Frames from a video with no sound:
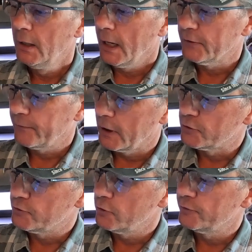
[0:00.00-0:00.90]
as far
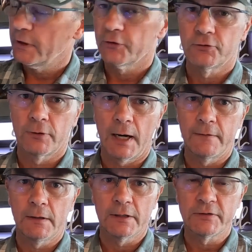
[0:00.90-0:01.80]
as using this
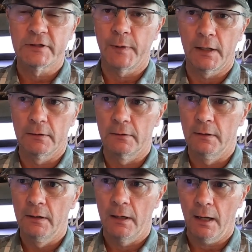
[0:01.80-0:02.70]
driving, this has been
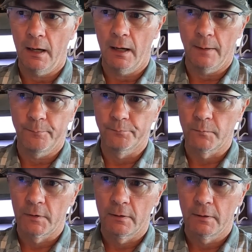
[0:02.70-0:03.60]
kind
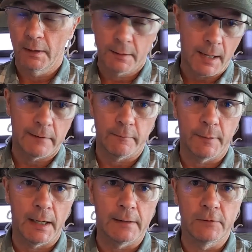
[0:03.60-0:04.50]
of, in
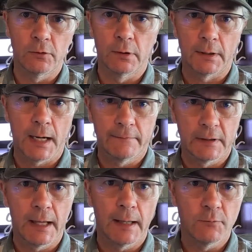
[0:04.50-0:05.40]
my view, kind of a
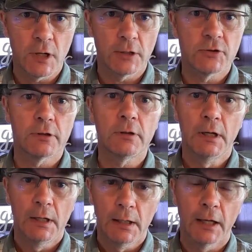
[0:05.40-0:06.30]
game changer.
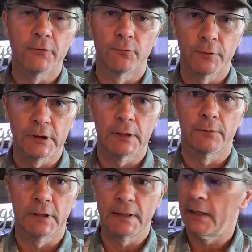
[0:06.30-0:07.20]
It's
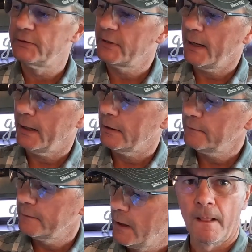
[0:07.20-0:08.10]
really nice to
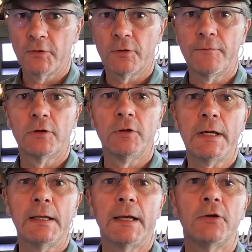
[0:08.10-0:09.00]
have. So if you're
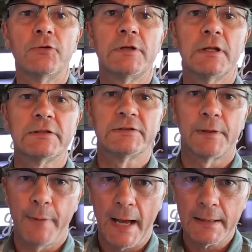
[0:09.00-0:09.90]
looking at using this as a
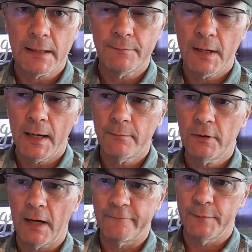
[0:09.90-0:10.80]
backup
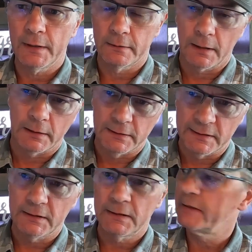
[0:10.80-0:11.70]
camera, I've been a
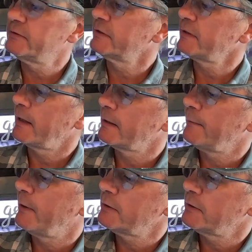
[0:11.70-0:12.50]
little less excited about